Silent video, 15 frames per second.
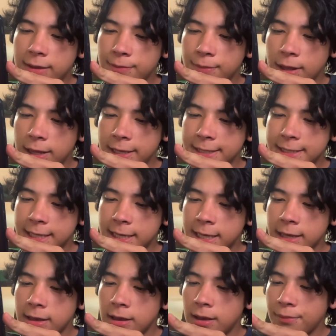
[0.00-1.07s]

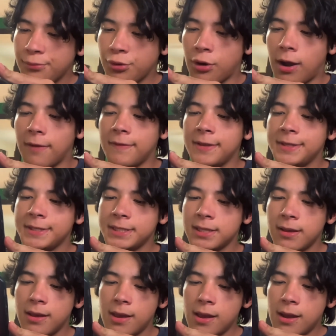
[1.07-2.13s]
Belisic
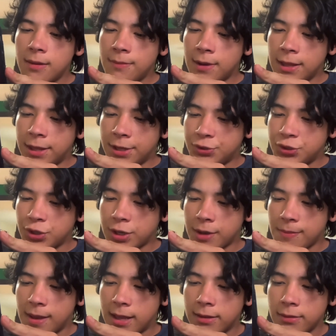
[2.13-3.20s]
province, by the
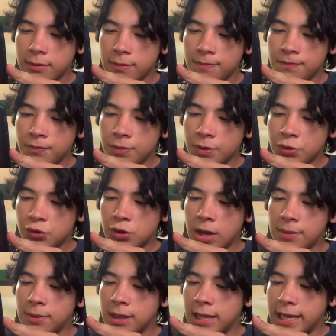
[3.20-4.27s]
Turkoman
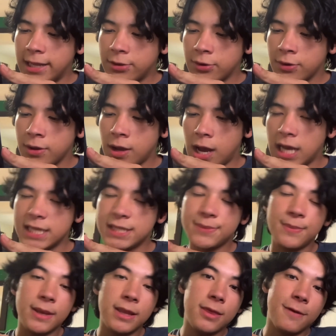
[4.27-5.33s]
tribal leader
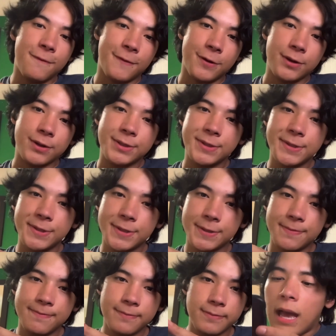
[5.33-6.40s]
Osman I.
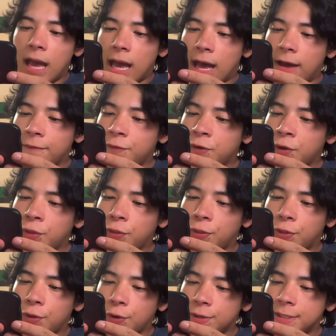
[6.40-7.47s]
After
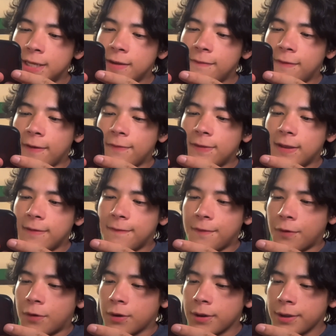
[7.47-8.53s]

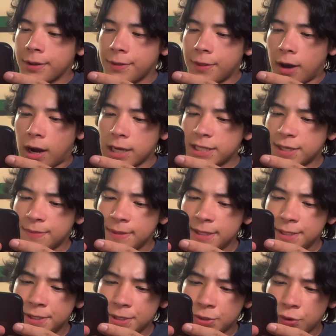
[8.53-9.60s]
1354, the
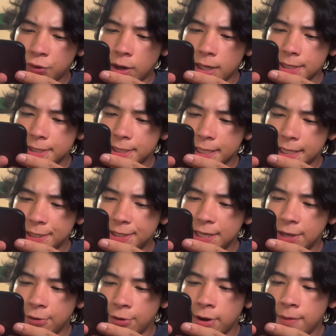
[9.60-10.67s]
Ottomans crossed into
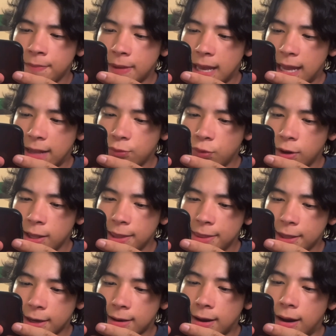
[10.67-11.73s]
Europe and with
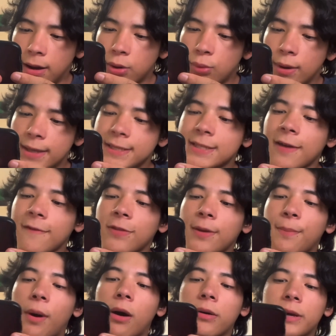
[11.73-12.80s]
the conquest of the
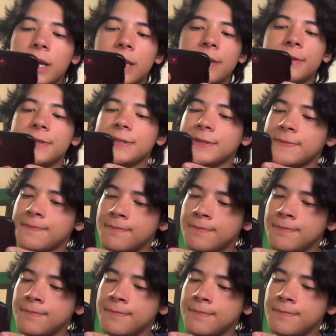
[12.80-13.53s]
Balkans.